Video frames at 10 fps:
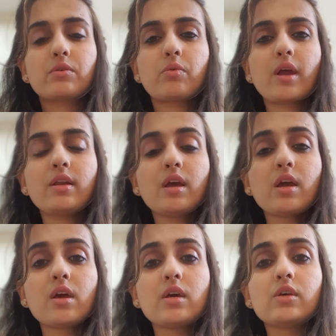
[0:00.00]
right?
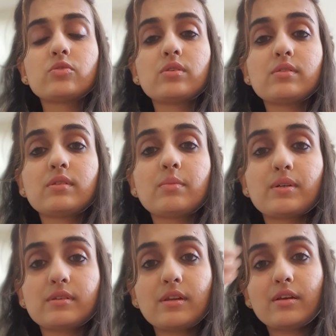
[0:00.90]
So this is the
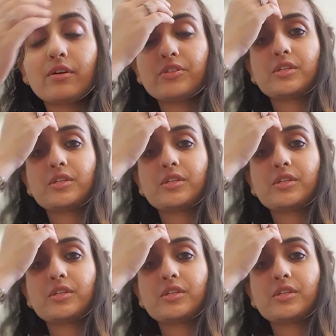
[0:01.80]
muscle energy